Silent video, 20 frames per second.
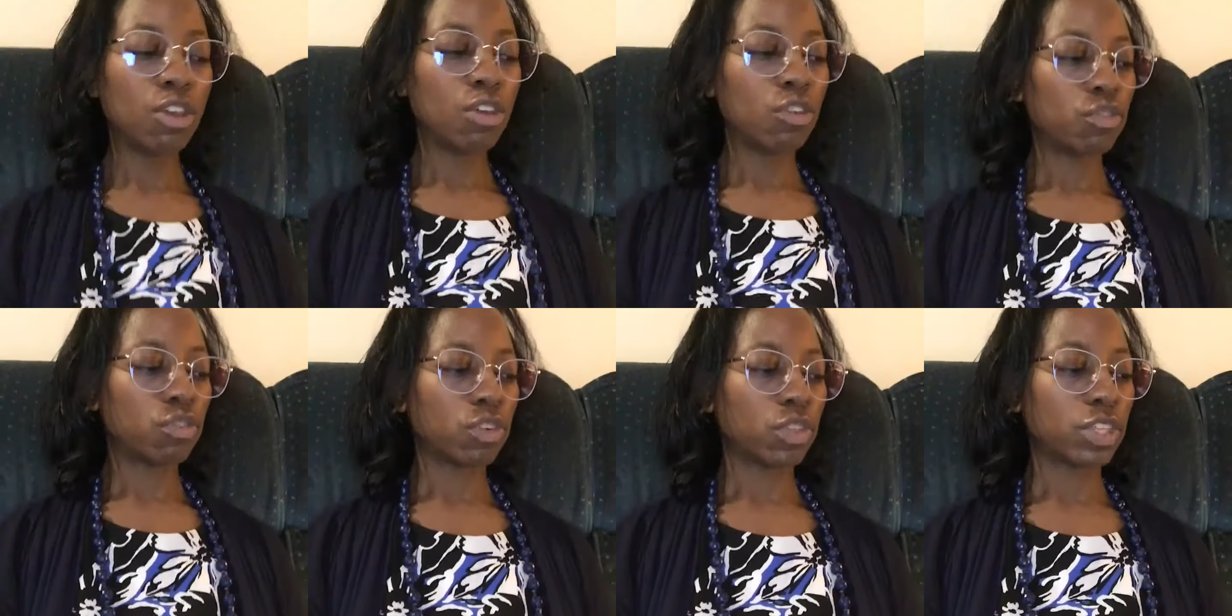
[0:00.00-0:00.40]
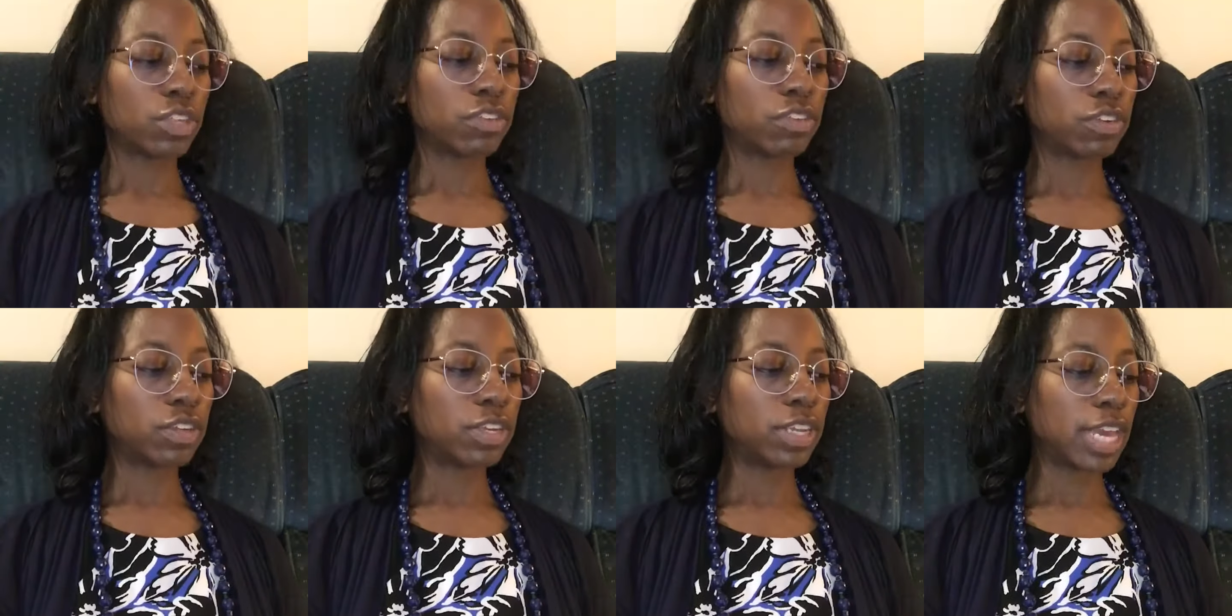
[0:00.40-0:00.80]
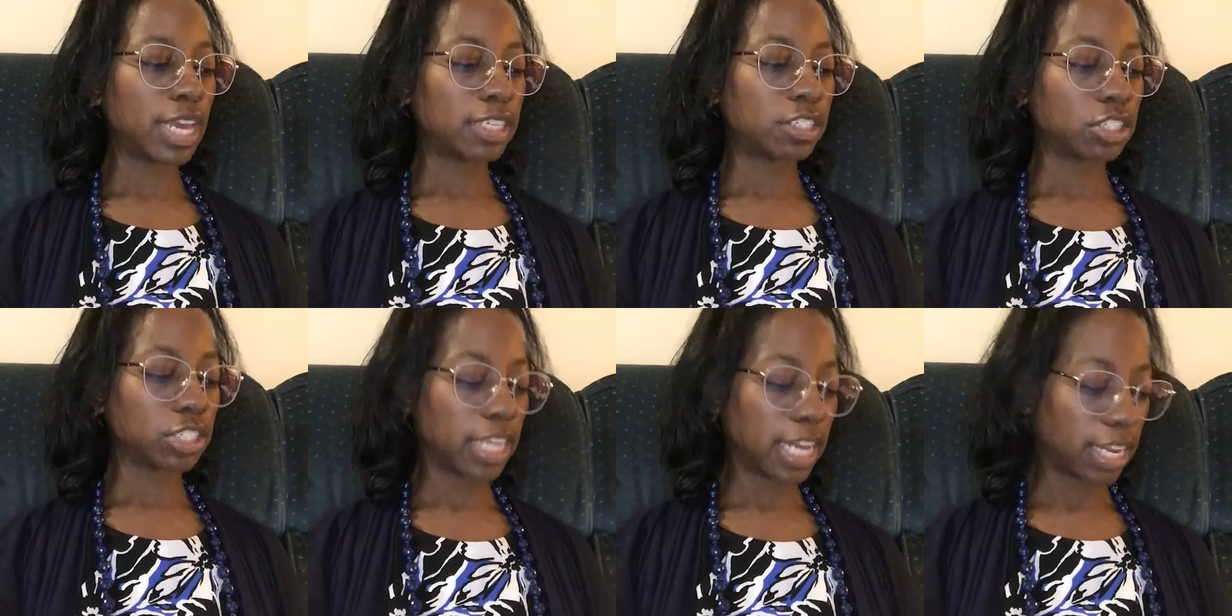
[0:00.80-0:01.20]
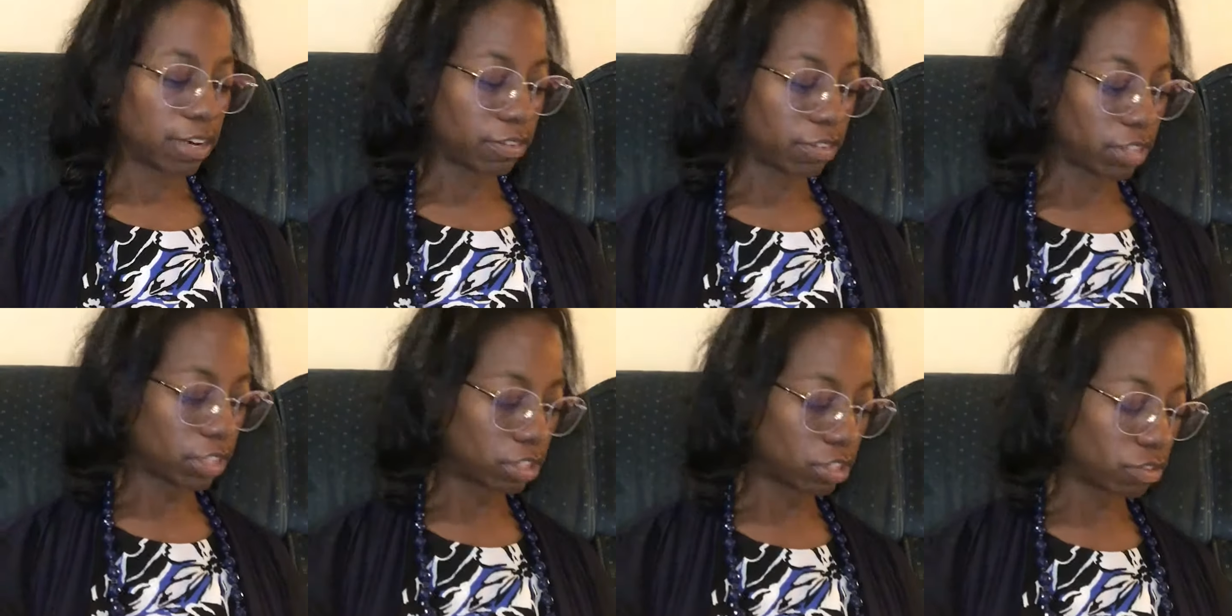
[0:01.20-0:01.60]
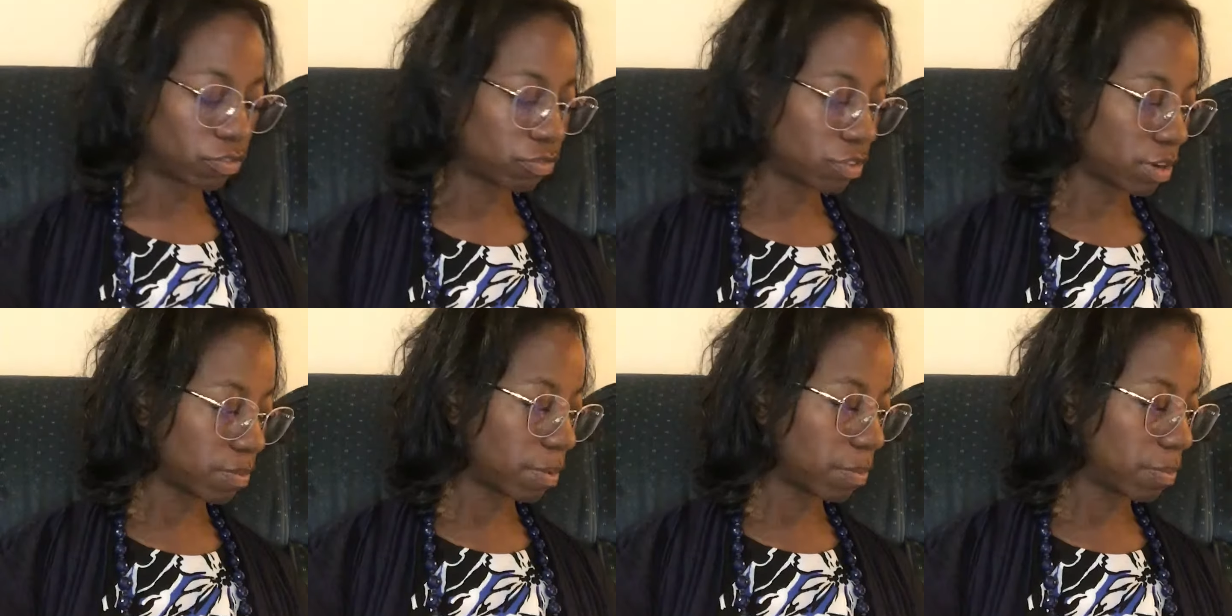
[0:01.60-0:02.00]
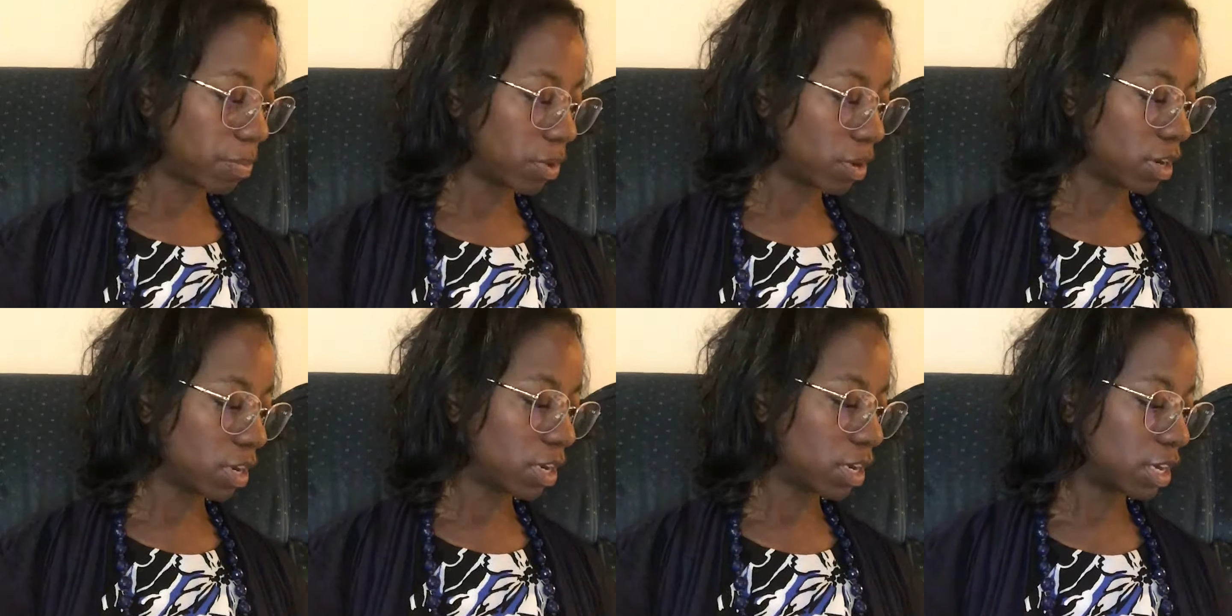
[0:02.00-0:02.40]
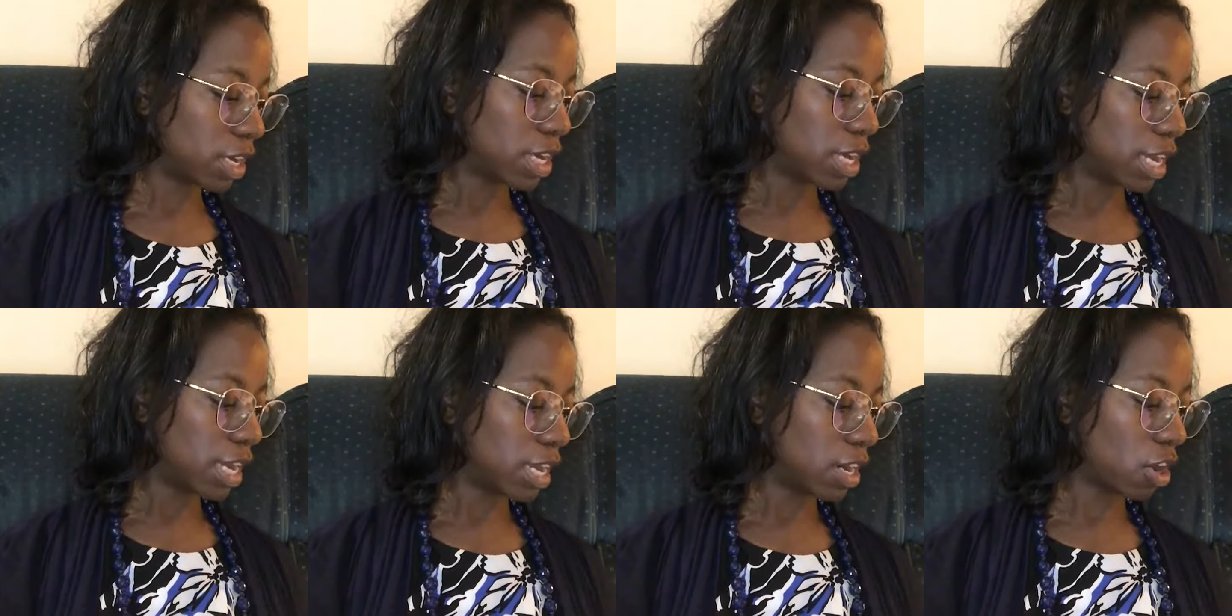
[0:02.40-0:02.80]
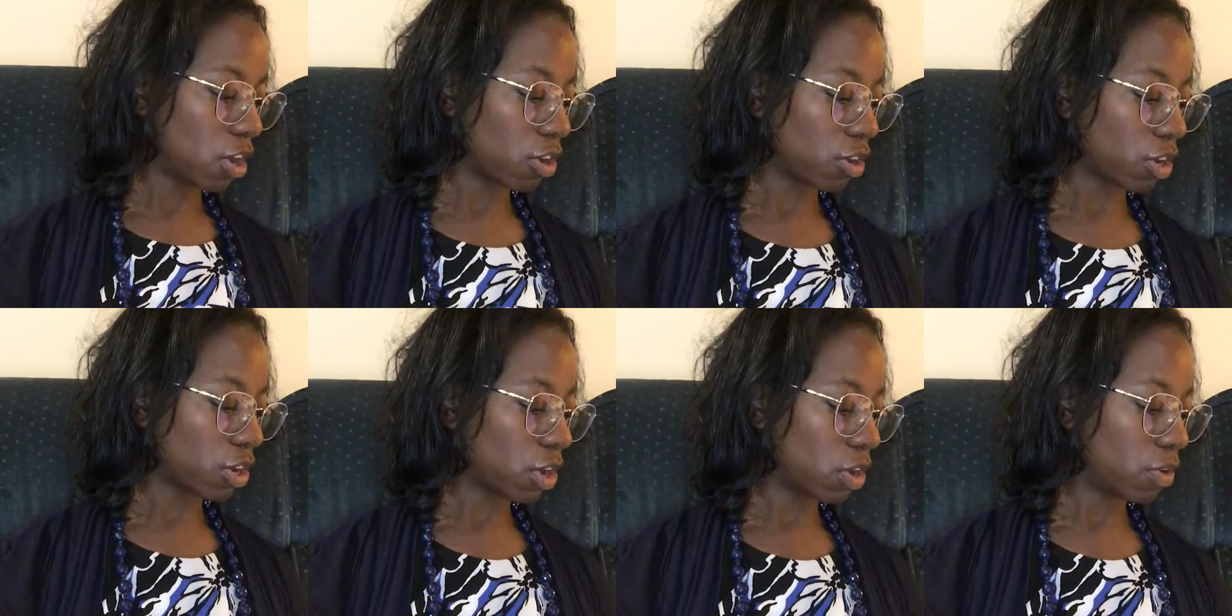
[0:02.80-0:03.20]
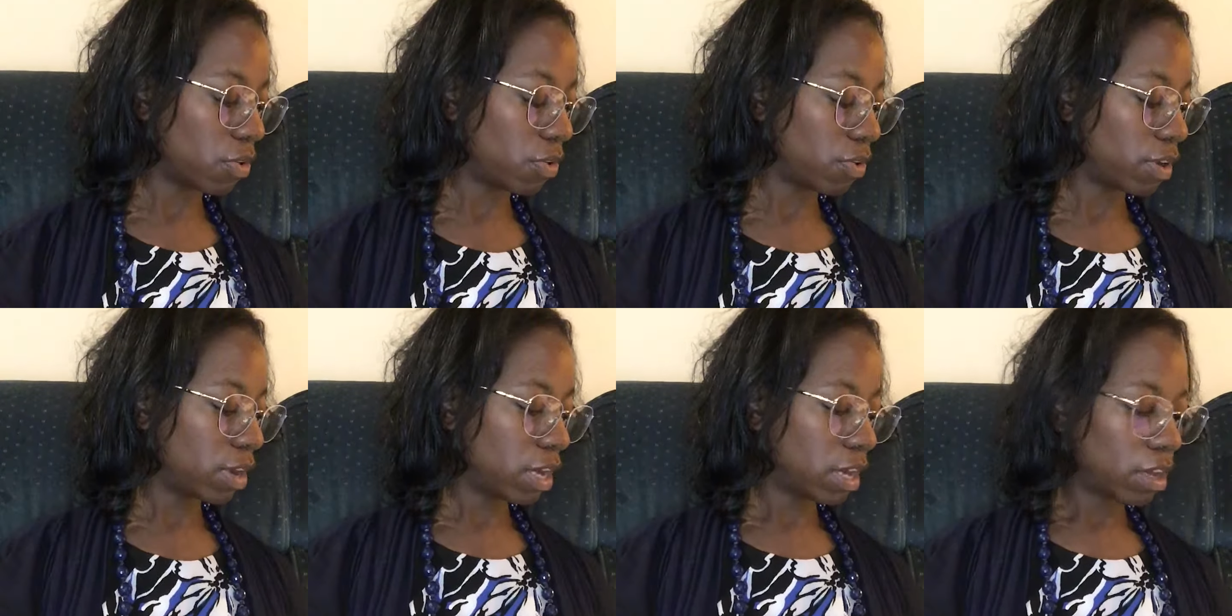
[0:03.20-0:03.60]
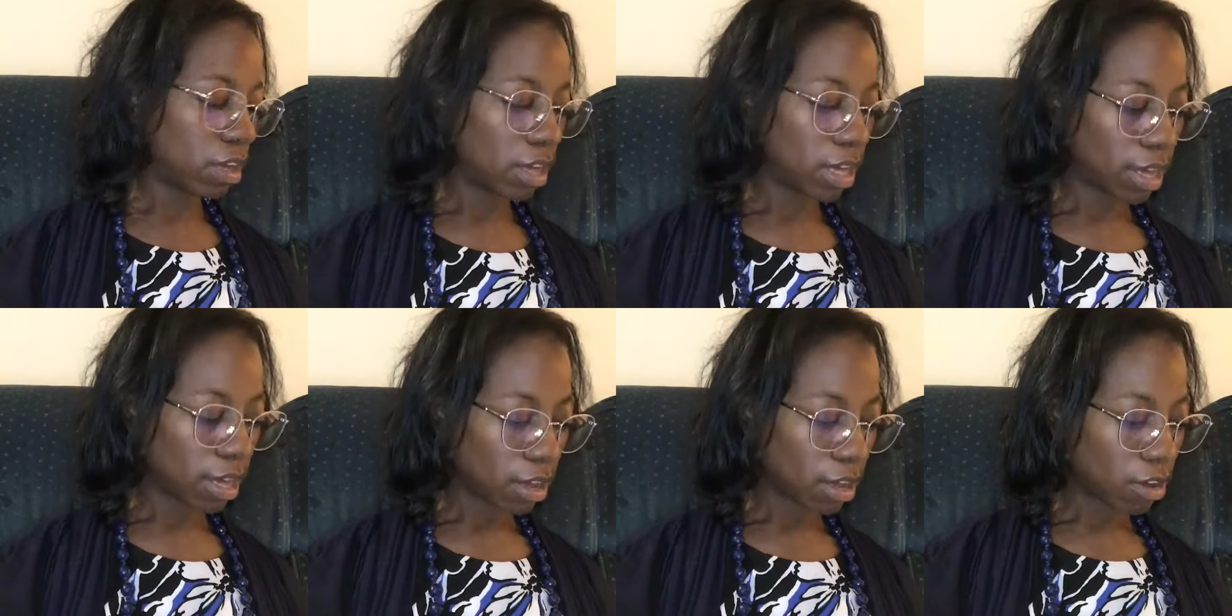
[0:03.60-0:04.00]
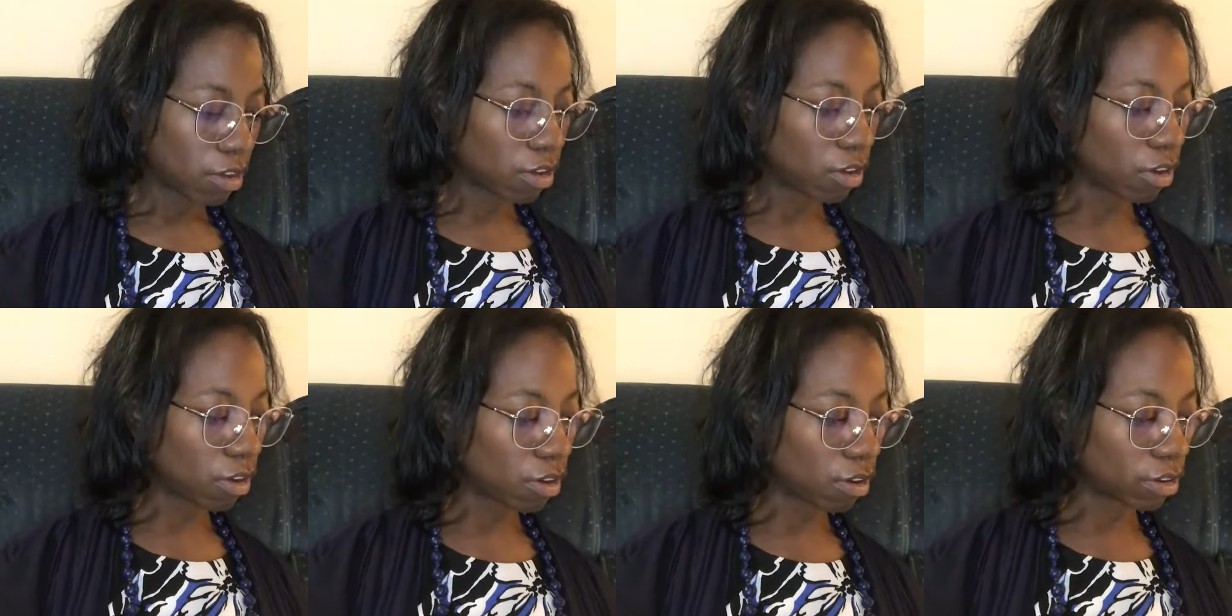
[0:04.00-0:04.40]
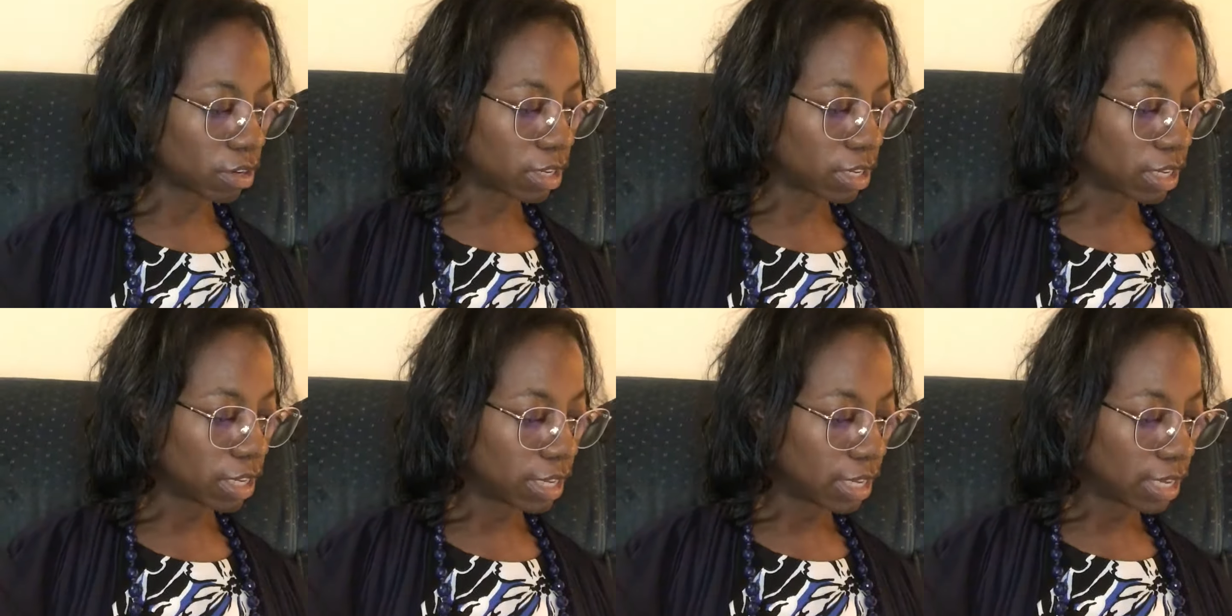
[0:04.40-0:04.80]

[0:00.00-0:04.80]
So this is an educator. This is from a book, an article called